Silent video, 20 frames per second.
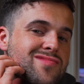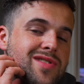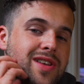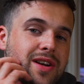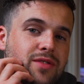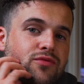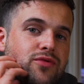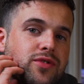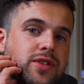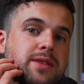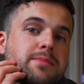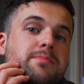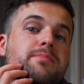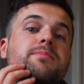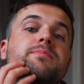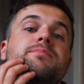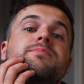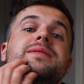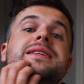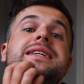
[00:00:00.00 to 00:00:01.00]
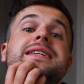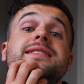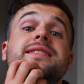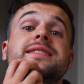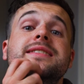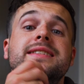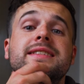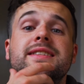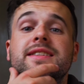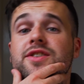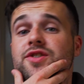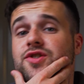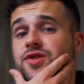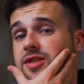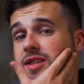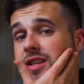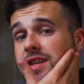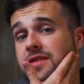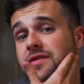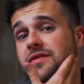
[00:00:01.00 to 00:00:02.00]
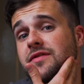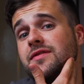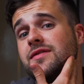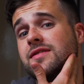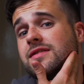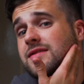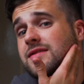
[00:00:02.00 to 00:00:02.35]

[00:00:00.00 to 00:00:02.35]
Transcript: I really badly need a shave.